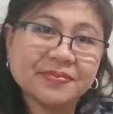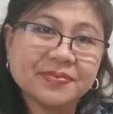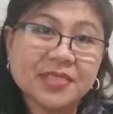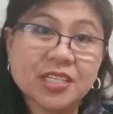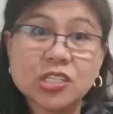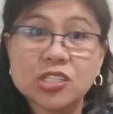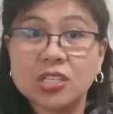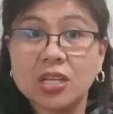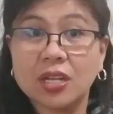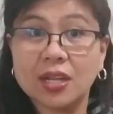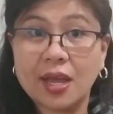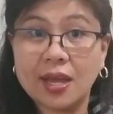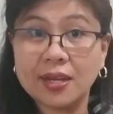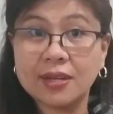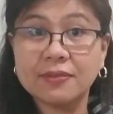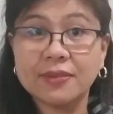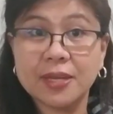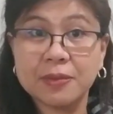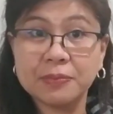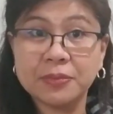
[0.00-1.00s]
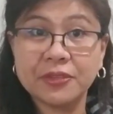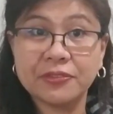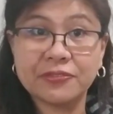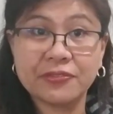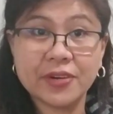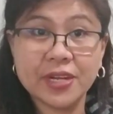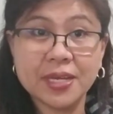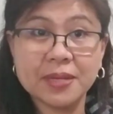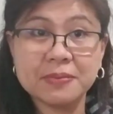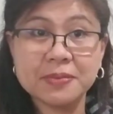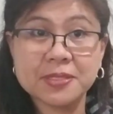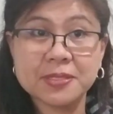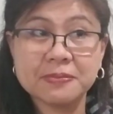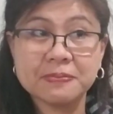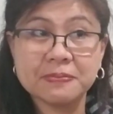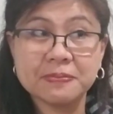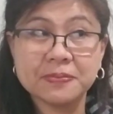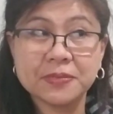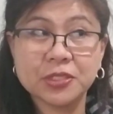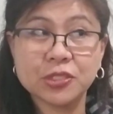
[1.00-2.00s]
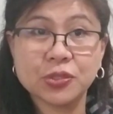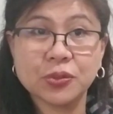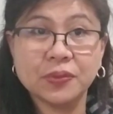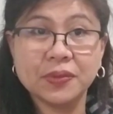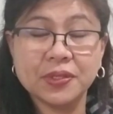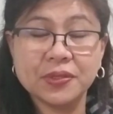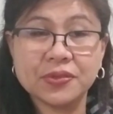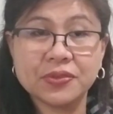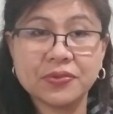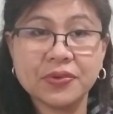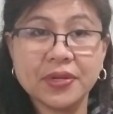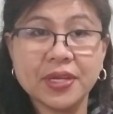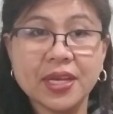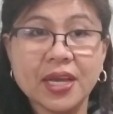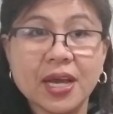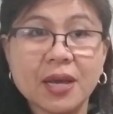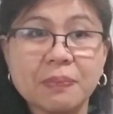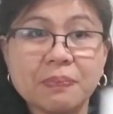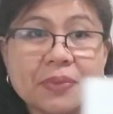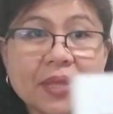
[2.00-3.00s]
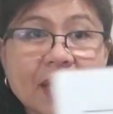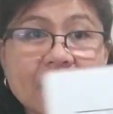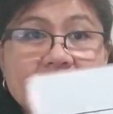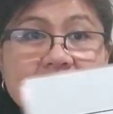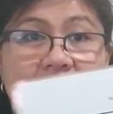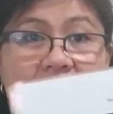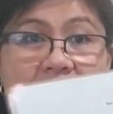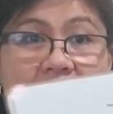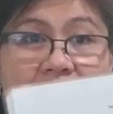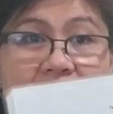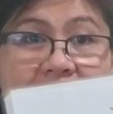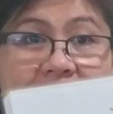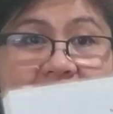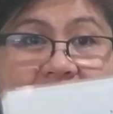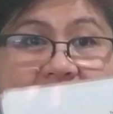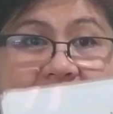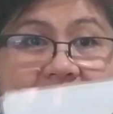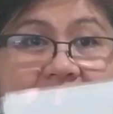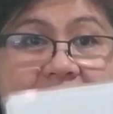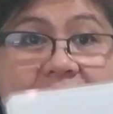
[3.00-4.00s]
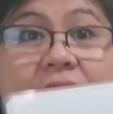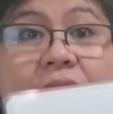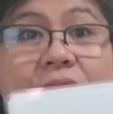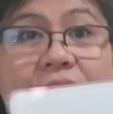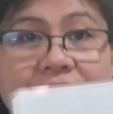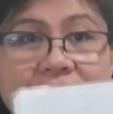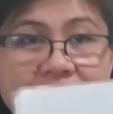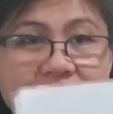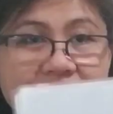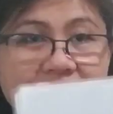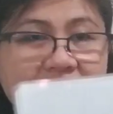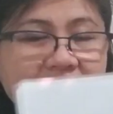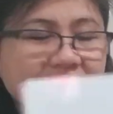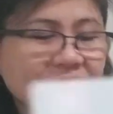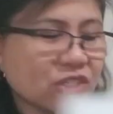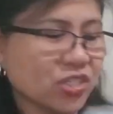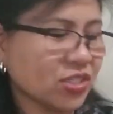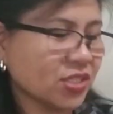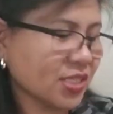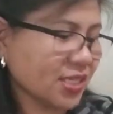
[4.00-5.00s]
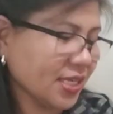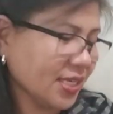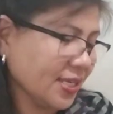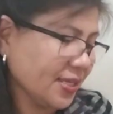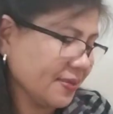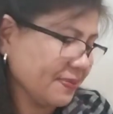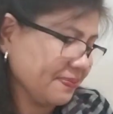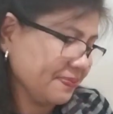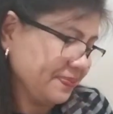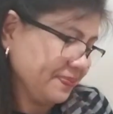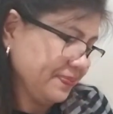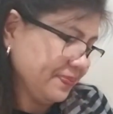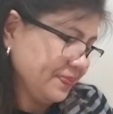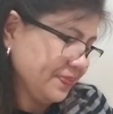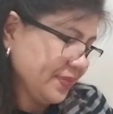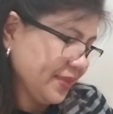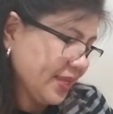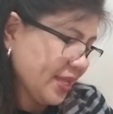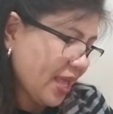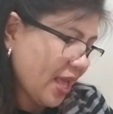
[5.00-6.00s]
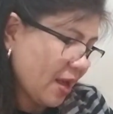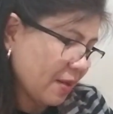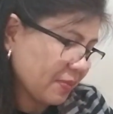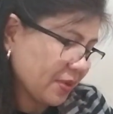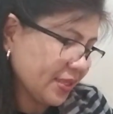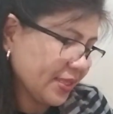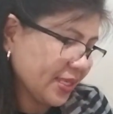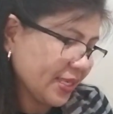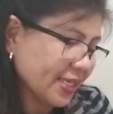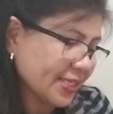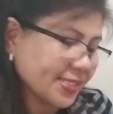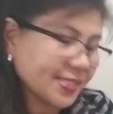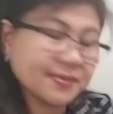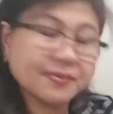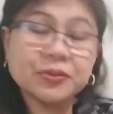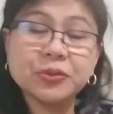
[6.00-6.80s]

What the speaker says: There's a lot of empty frames. There's only 3 up there. How many is this? 3. Cha-ching. How about this?